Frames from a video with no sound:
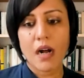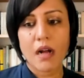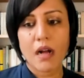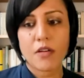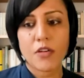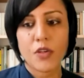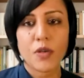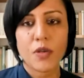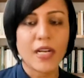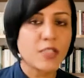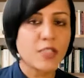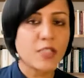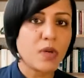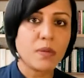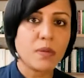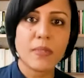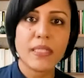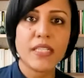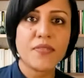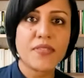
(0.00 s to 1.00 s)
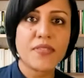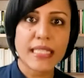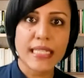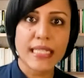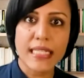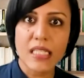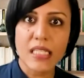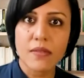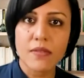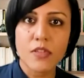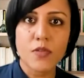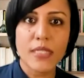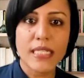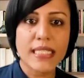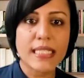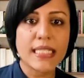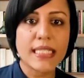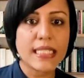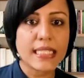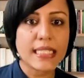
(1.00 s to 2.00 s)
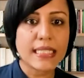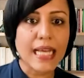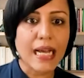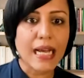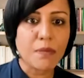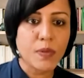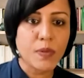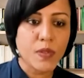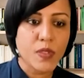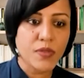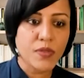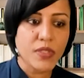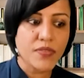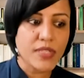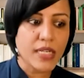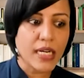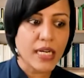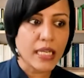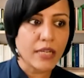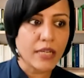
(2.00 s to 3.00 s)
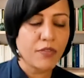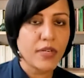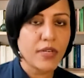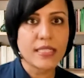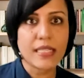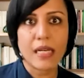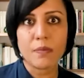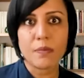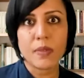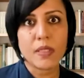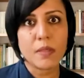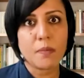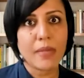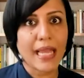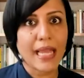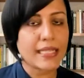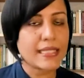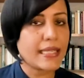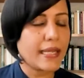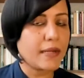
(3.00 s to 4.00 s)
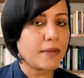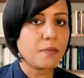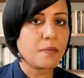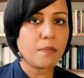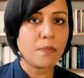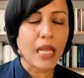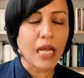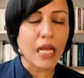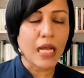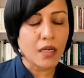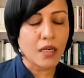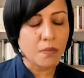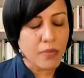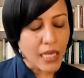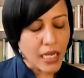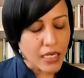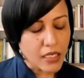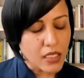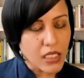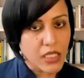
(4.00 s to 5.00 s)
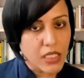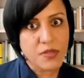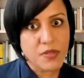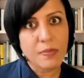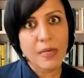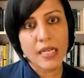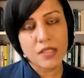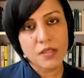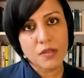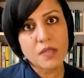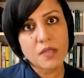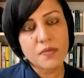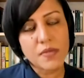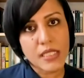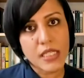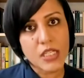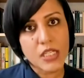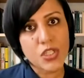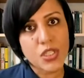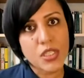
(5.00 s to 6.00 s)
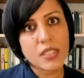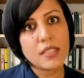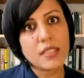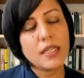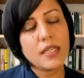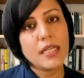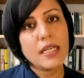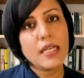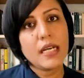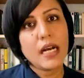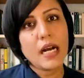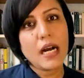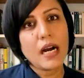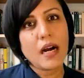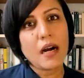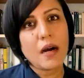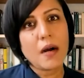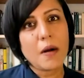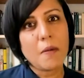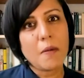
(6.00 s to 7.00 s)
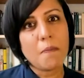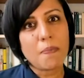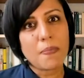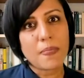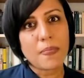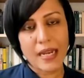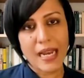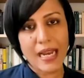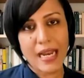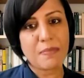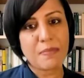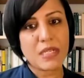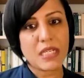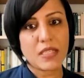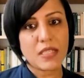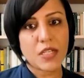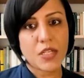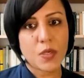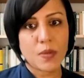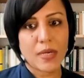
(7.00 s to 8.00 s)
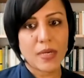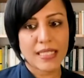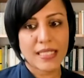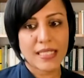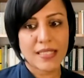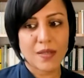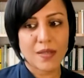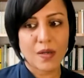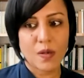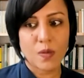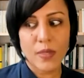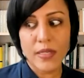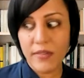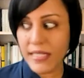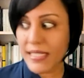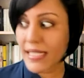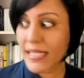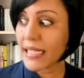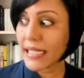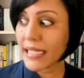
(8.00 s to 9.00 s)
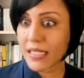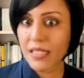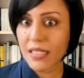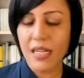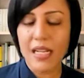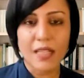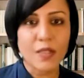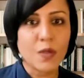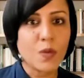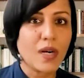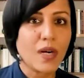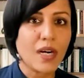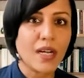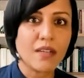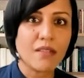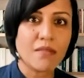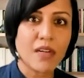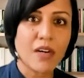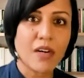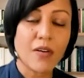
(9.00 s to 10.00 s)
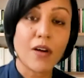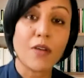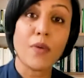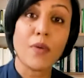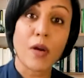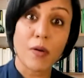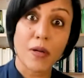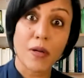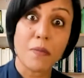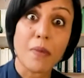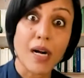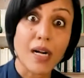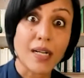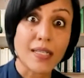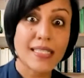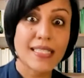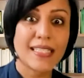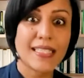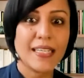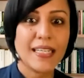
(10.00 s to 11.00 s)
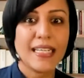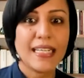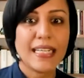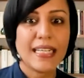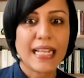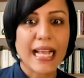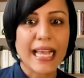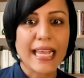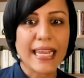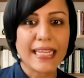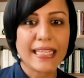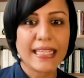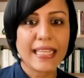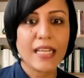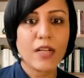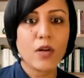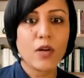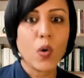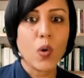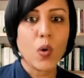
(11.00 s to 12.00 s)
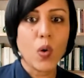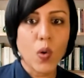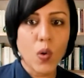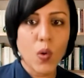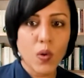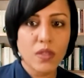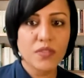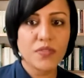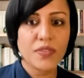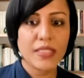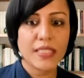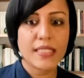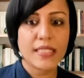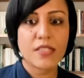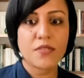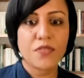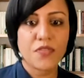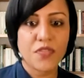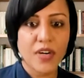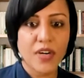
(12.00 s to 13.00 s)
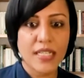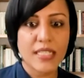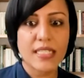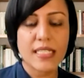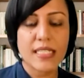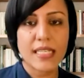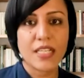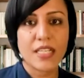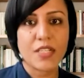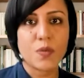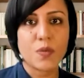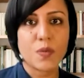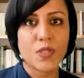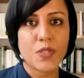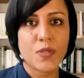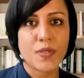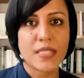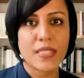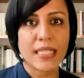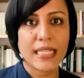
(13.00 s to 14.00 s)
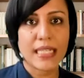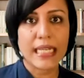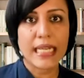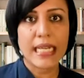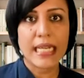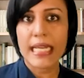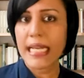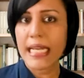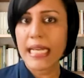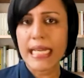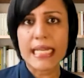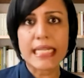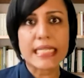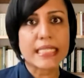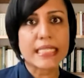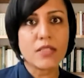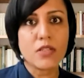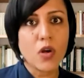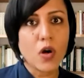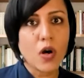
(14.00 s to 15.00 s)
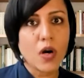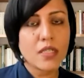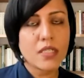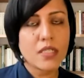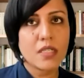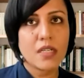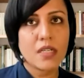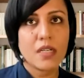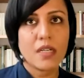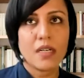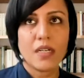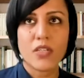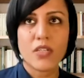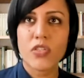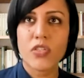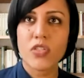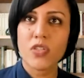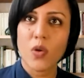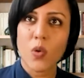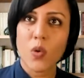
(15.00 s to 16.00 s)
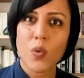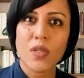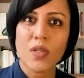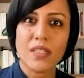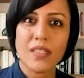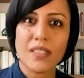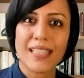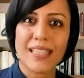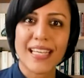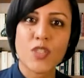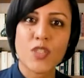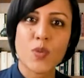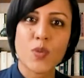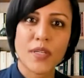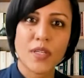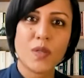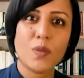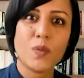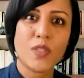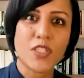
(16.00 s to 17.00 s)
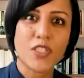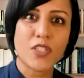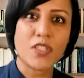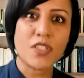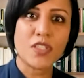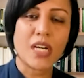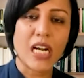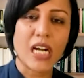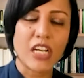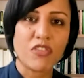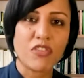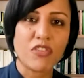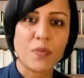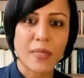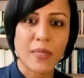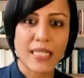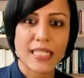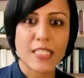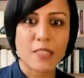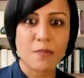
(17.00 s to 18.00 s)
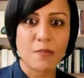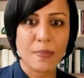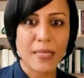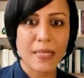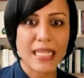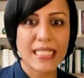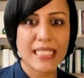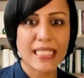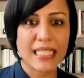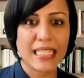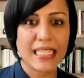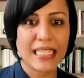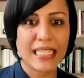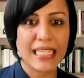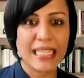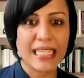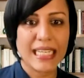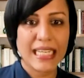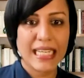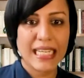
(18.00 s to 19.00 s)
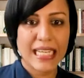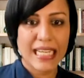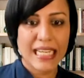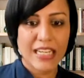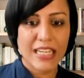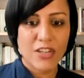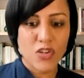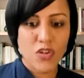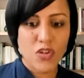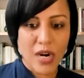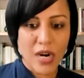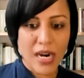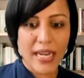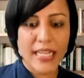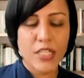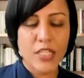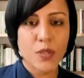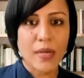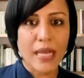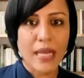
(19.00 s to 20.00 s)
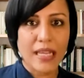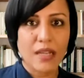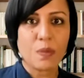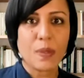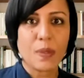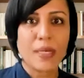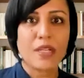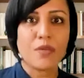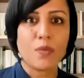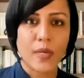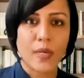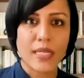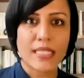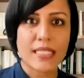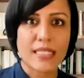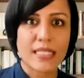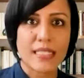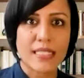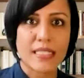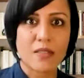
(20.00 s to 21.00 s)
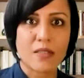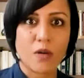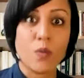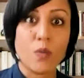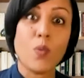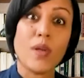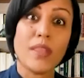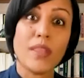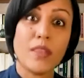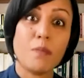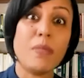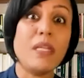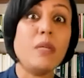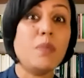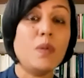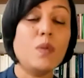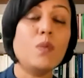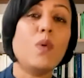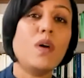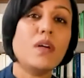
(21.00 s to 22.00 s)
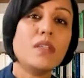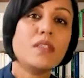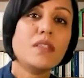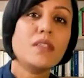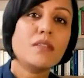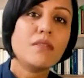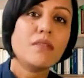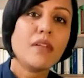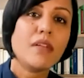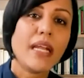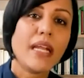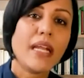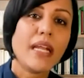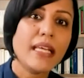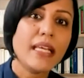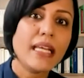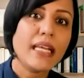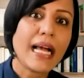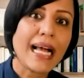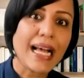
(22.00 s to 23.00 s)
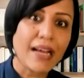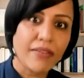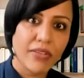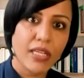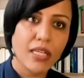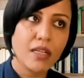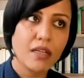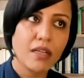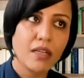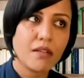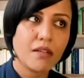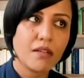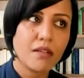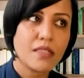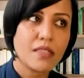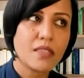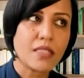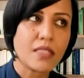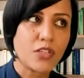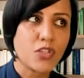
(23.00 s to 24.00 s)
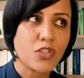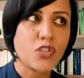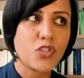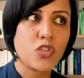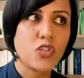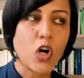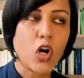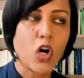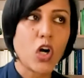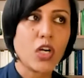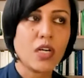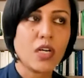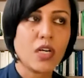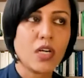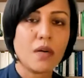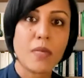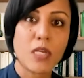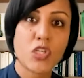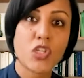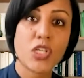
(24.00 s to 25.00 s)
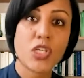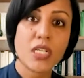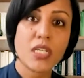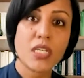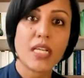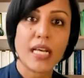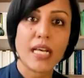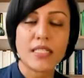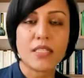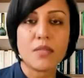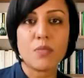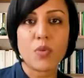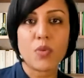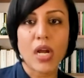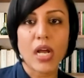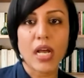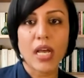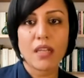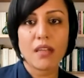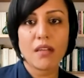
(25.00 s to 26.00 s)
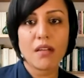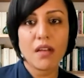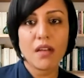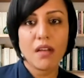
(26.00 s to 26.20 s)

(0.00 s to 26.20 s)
You guys probably have seen some of the recent examples we've done, like, for example, the Black Lives Matter conversation that happened in the US. We recently did another one around wearing a mask. And I think all of this front and center, what you see, is not a slogan that Twitter wants to drive, but it's basically trying to elevate voices on what the people want. And I think having such a strong mission as a brand